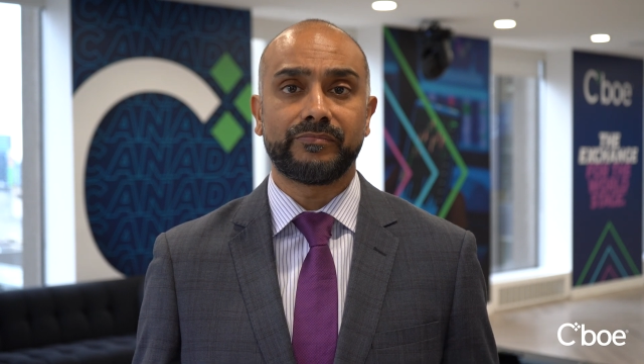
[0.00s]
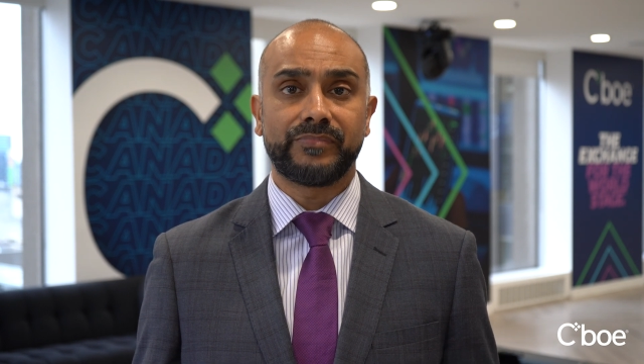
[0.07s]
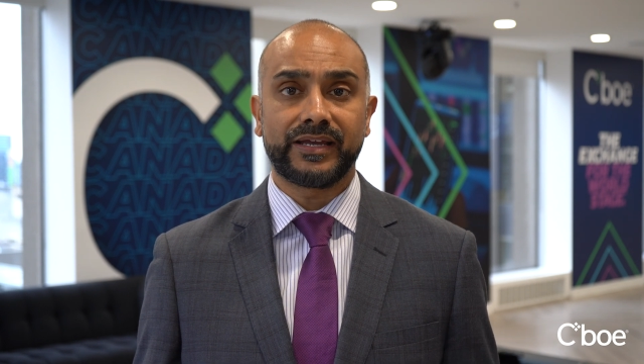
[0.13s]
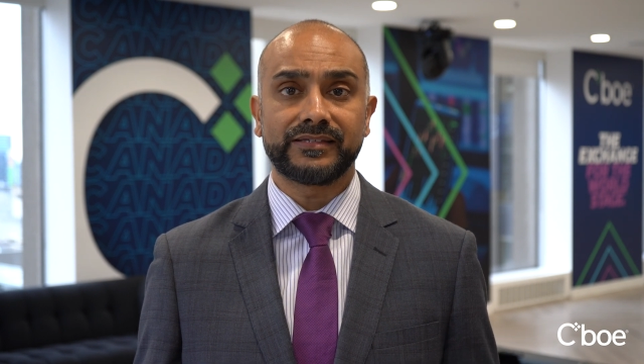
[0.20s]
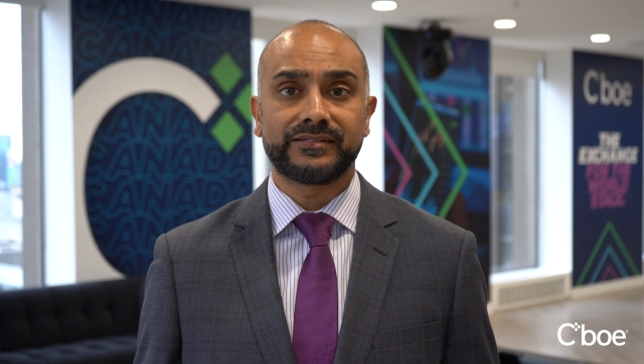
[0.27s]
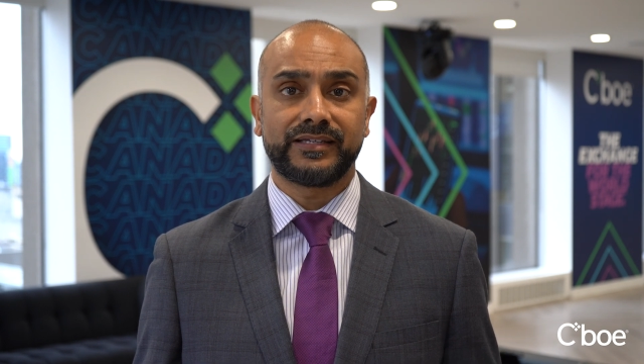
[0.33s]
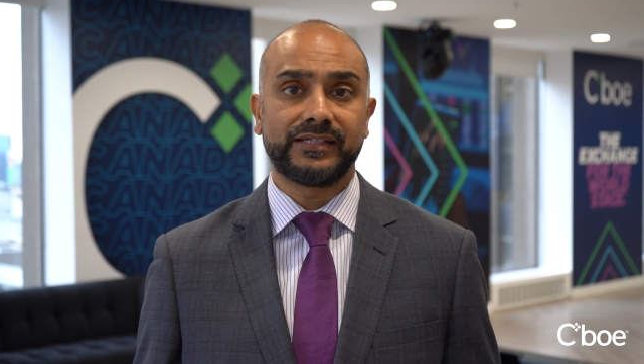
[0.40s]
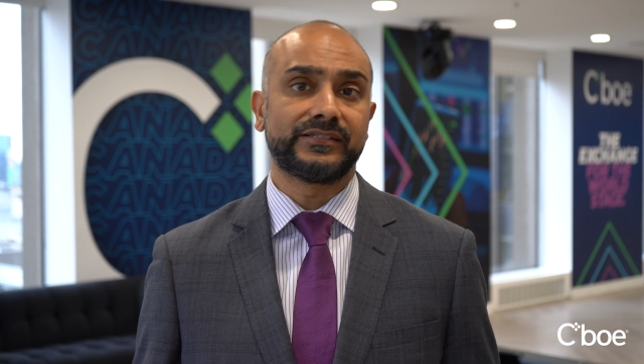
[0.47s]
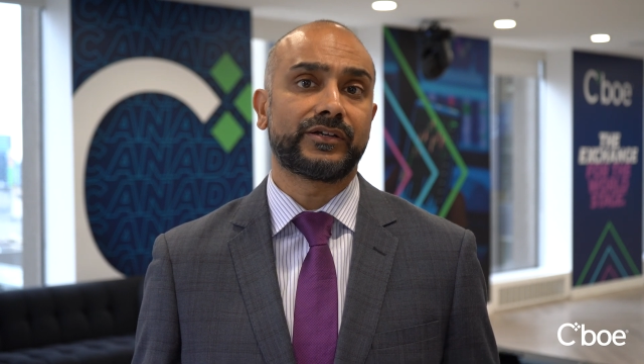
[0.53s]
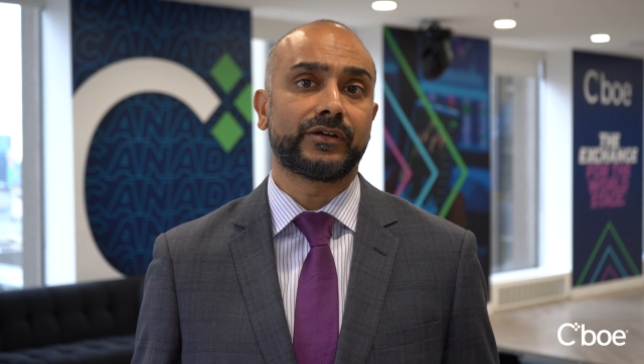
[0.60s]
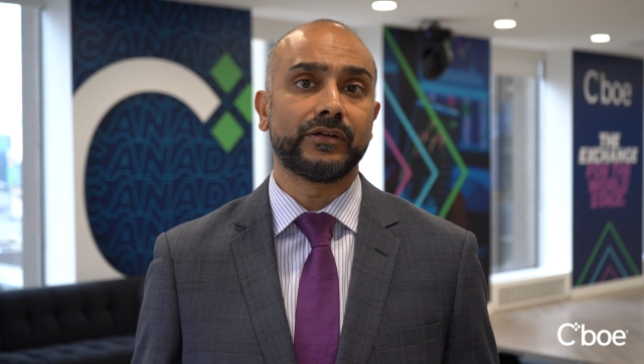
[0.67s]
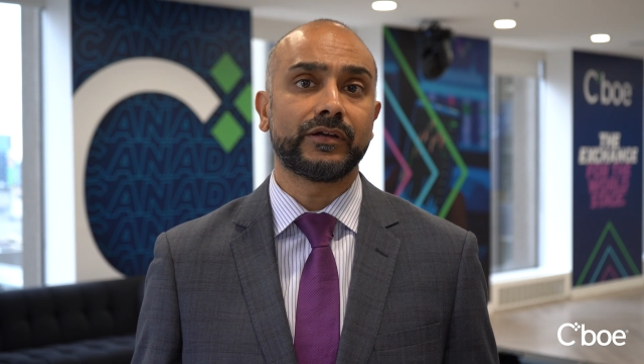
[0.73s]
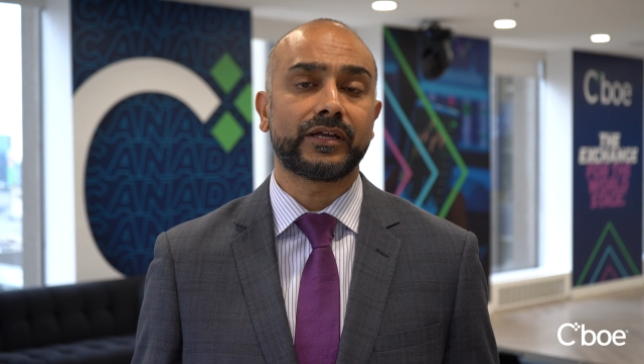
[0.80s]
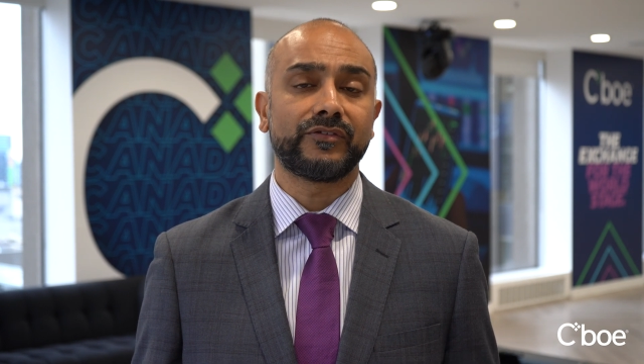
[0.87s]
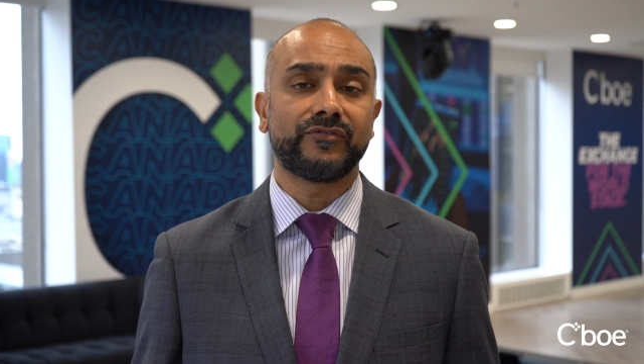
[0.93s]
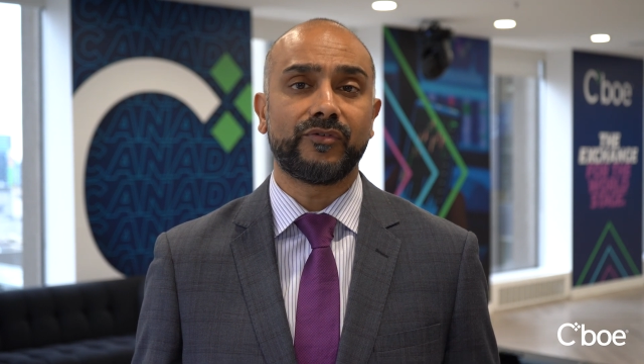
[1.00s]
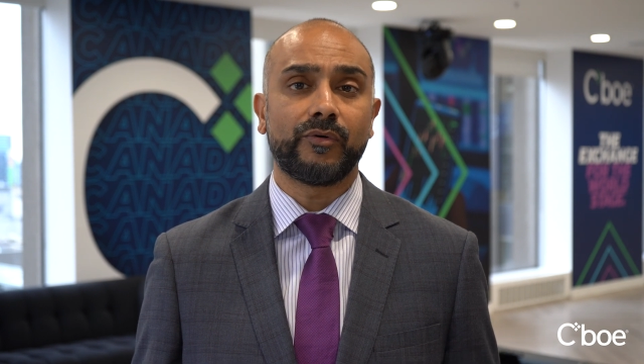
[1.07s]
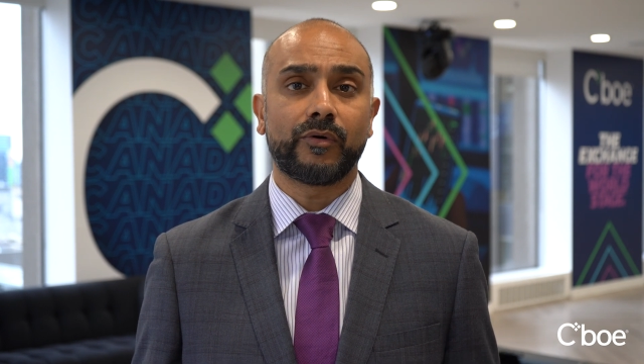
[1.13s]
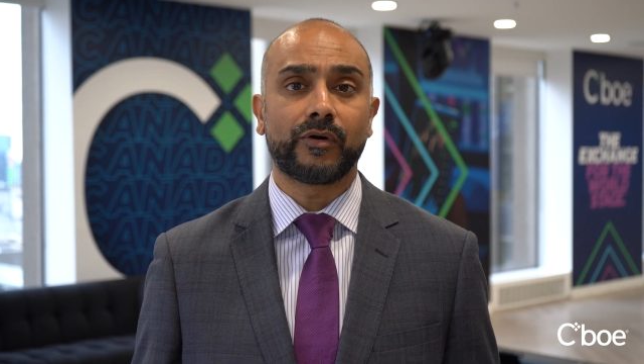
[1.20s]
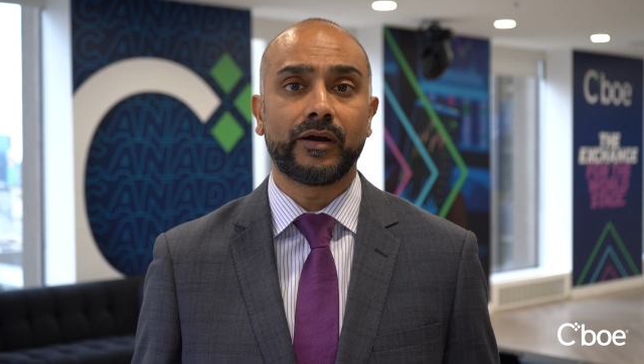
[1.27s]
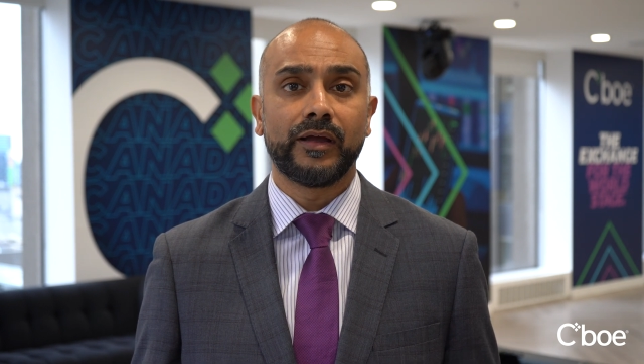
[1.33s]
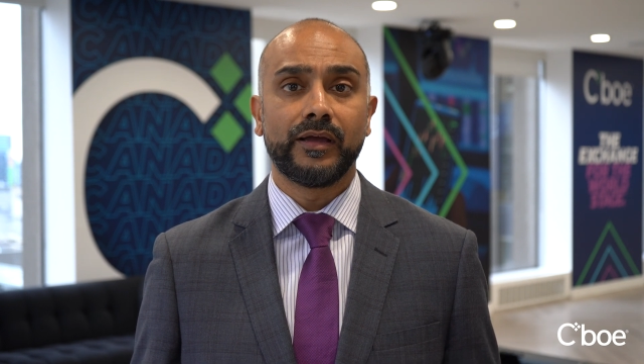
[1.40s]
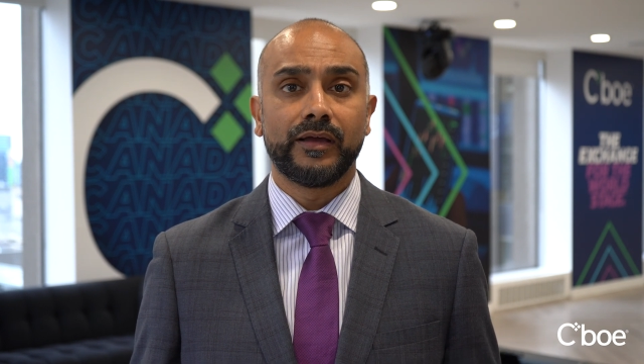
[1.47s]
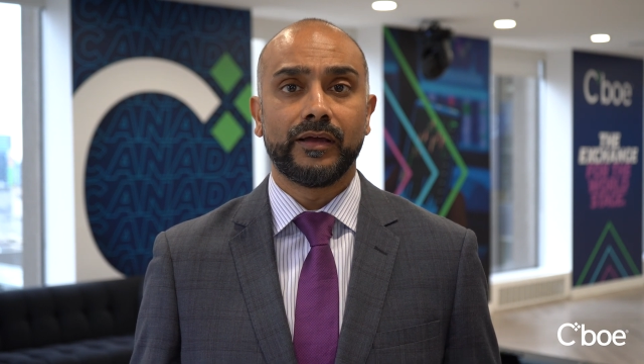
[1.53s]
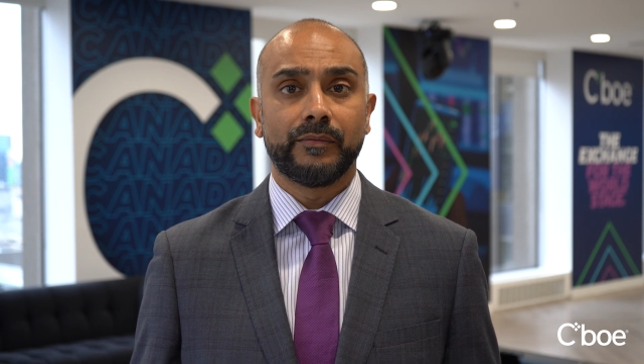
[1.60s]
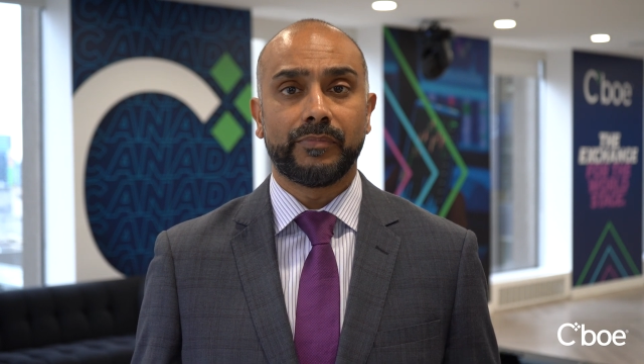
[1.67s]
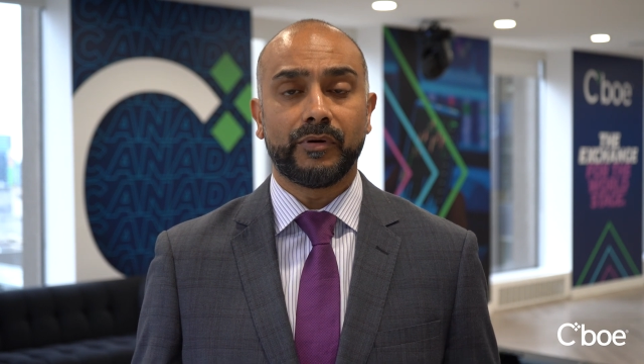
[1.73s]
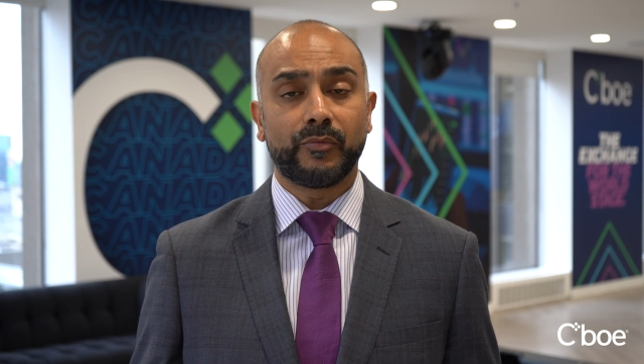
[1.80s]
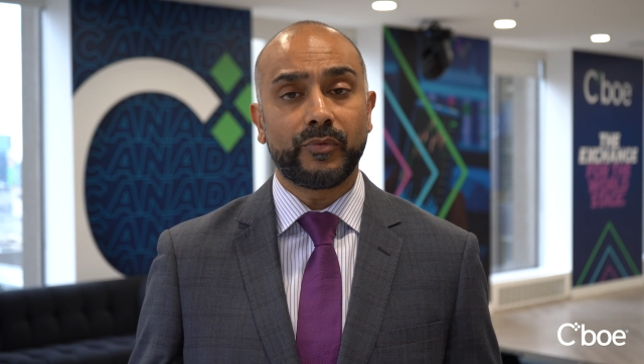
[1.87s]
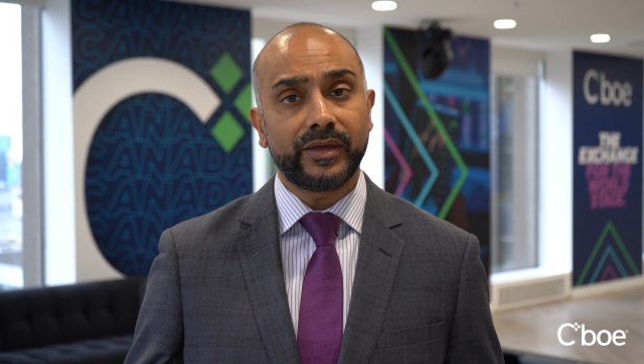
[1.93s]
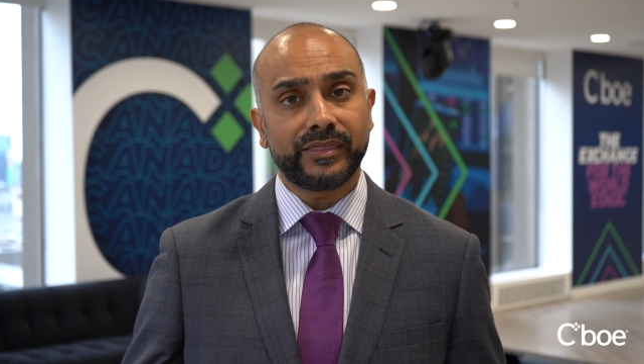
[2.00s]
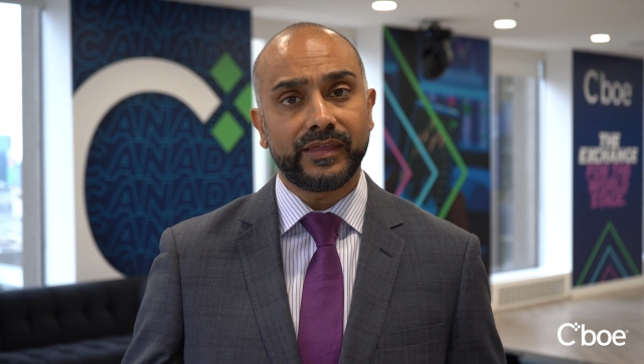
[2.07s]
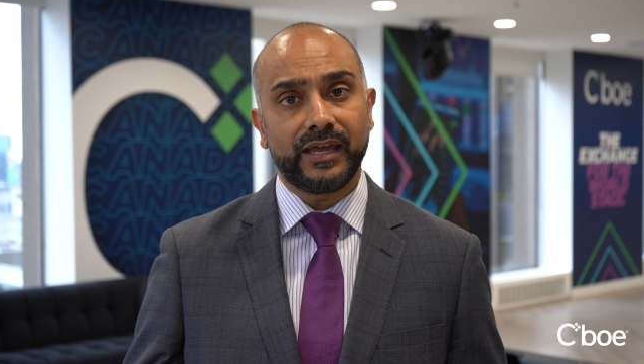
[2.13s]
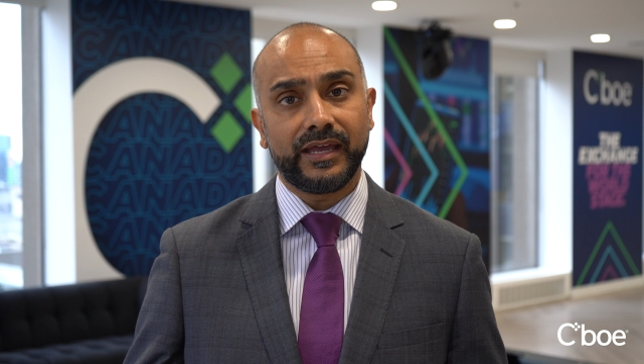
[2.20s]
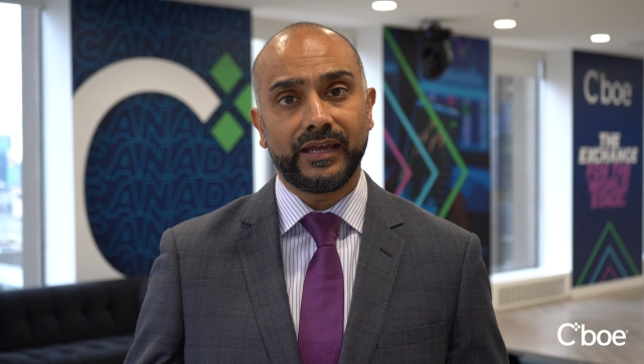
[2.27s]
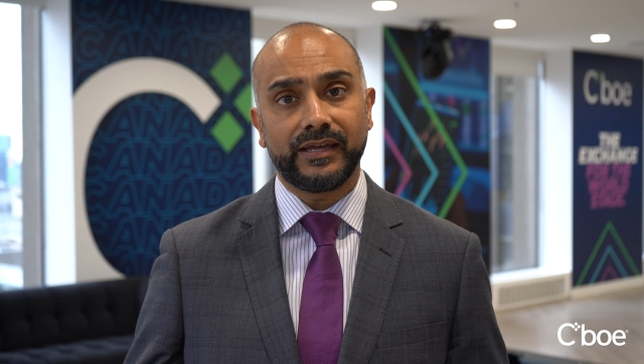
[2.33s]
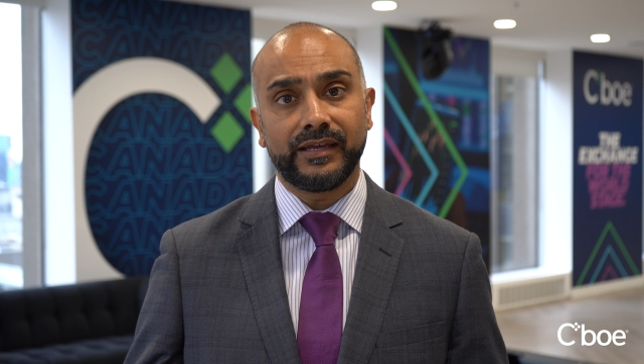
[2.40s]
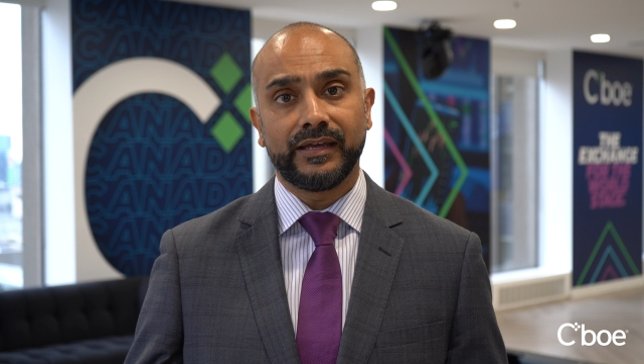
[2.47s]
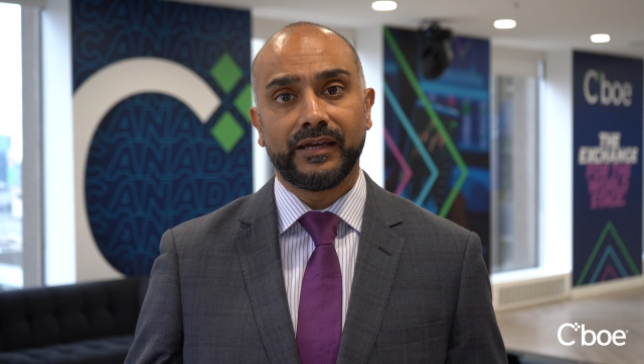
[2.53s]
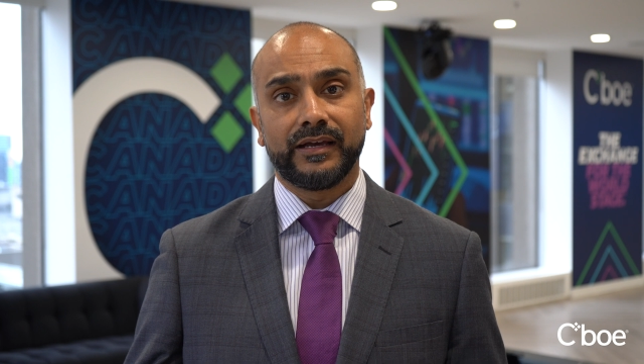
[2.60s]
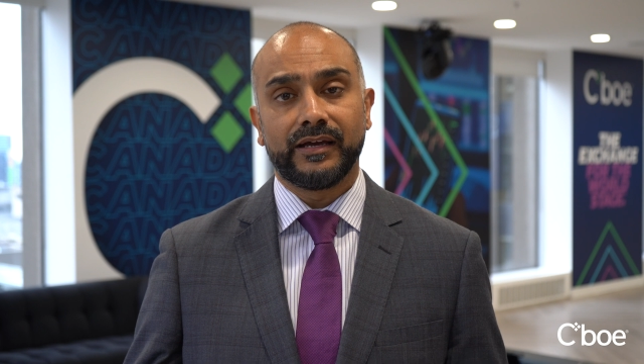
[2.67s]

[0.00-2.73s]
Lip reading: biggest things that you're looking for, but with a